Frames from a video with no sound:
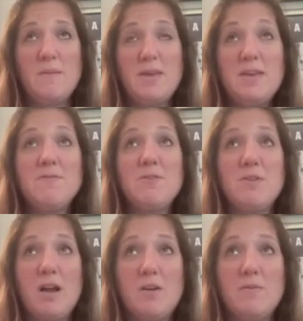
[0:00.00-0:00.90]
If they're
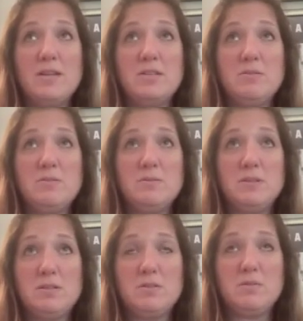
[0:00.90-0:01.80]
not going to
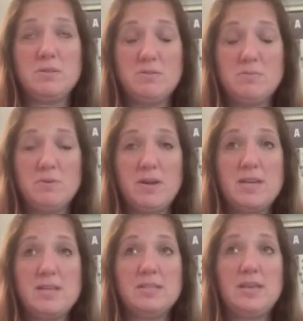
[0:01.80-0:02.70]
disclose to
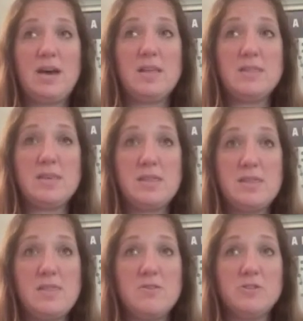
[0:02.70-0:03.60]
employees that
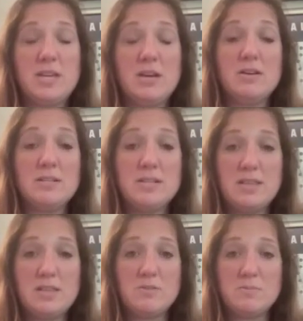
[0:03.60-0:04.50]
then there's a guarantee
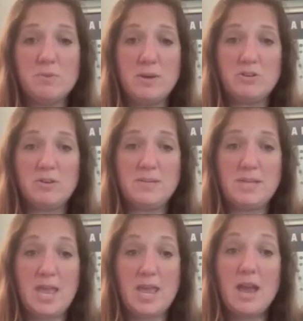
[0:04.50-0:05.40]
that those employees are going to be
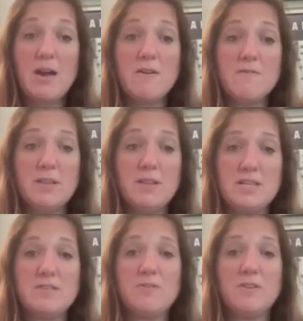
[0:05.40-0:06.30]
taken care of, at
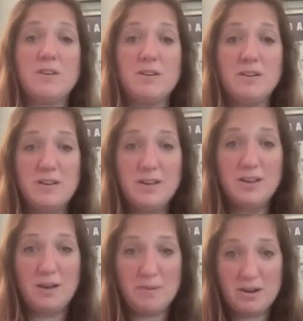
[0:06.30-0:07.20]
least for
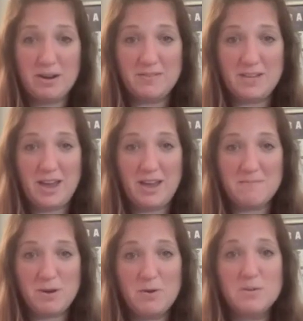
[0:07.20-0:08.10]
a period of
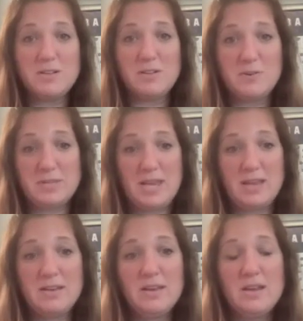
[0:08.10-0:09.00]
time
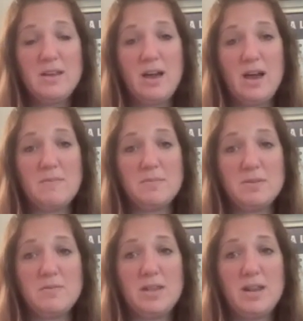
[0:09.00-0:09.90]
post-closing,
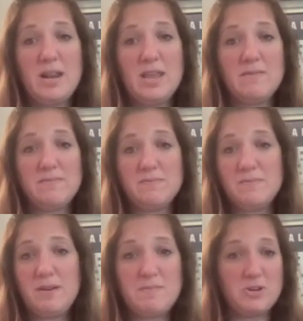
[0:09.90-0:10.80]
so that any
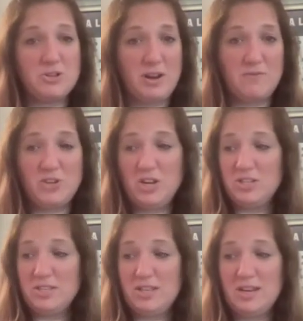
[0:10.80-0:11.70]
administrative
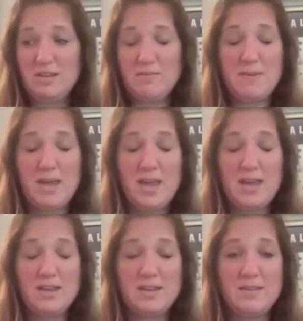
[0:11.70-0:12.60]
changes that need to be
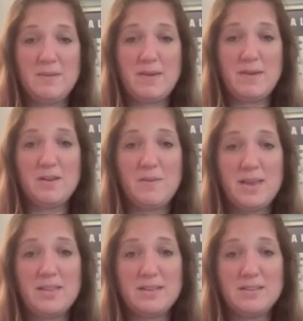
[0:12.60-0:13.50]
made can be made in a
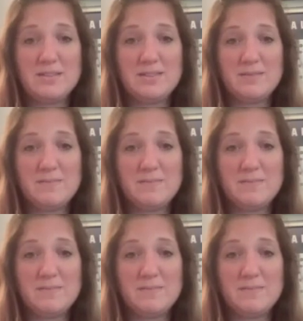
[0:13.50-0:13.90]
way that's